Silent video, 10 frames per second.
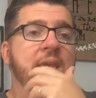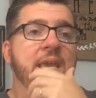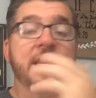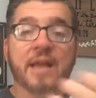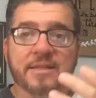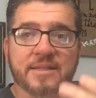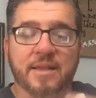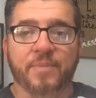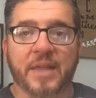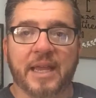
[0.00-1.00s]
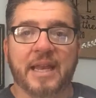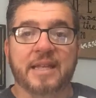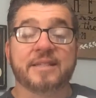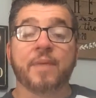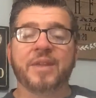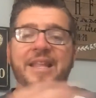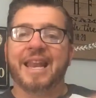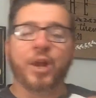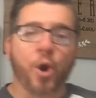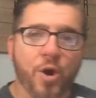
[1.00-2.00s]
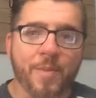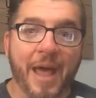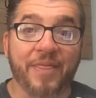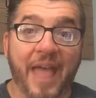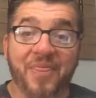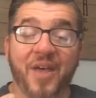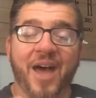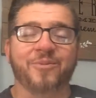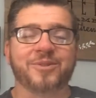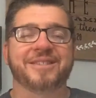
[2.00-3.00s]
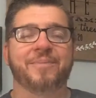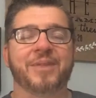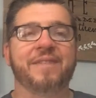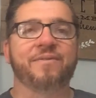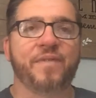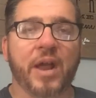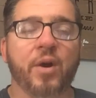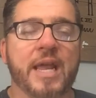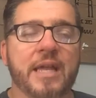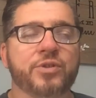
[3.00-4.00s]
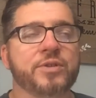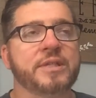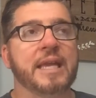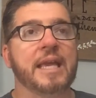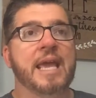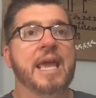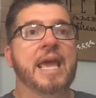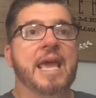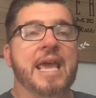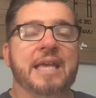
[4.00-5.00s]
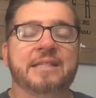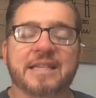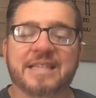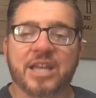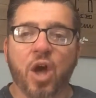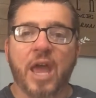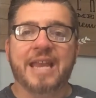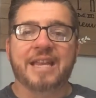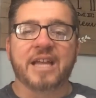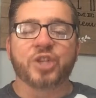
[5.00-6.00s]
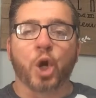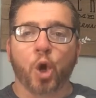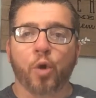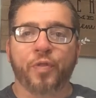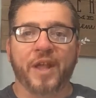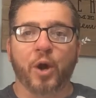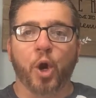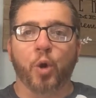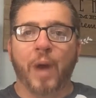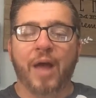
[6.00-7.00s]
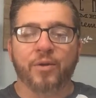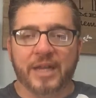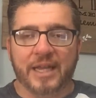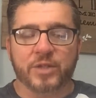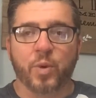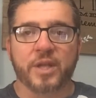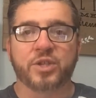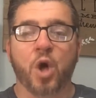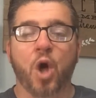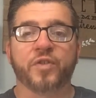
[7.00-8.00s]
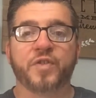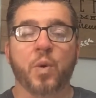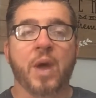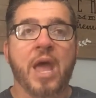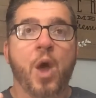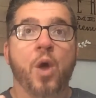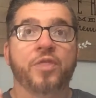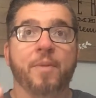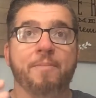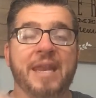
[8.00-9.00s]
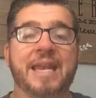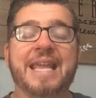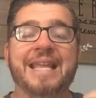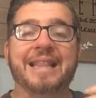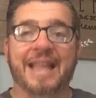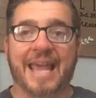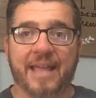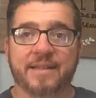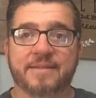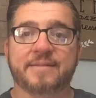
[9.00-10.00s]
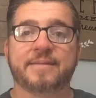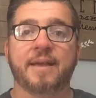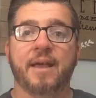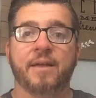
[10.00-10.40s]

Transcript: he does something, and it's something that he heard about, and I thought was something very interesting. He says he does earthing, or grounding is what it's called. So the minute he lands